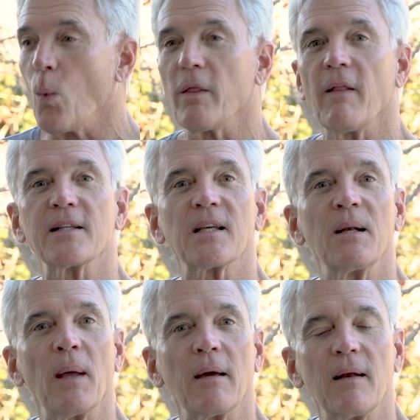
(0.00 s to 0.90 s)
Whether that's
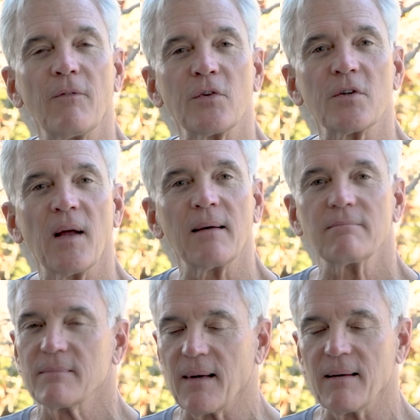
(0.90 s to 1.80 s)
going to make a difference or
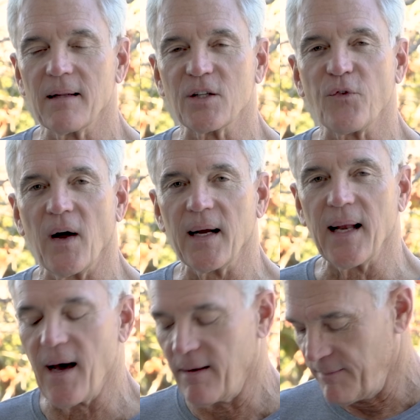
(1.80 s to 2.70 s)
not, let's
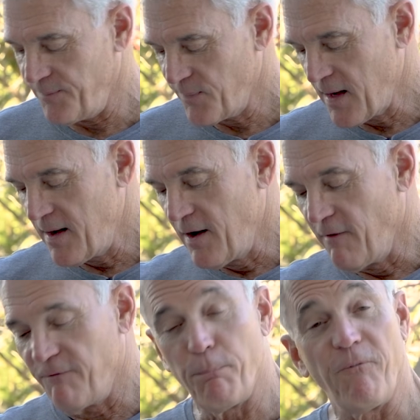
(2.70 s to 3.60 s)
find out.
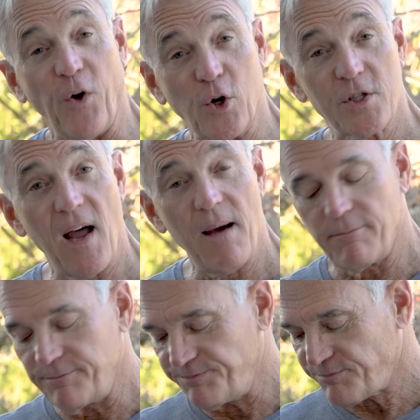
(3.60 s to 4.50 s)
First
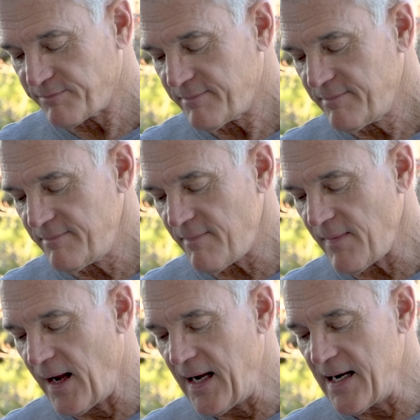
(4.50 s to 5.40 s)
up
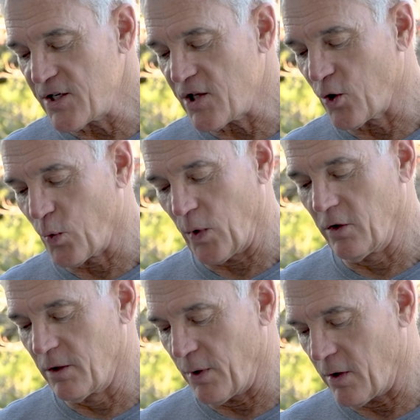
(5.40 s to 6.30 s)
is the
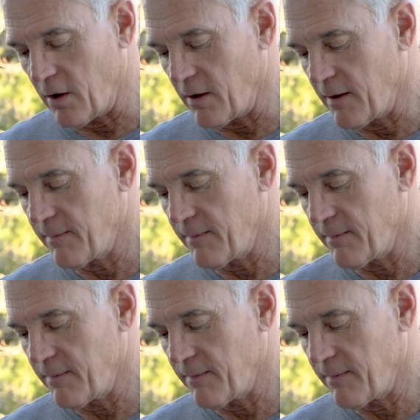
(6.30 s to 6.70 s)
grilled burger.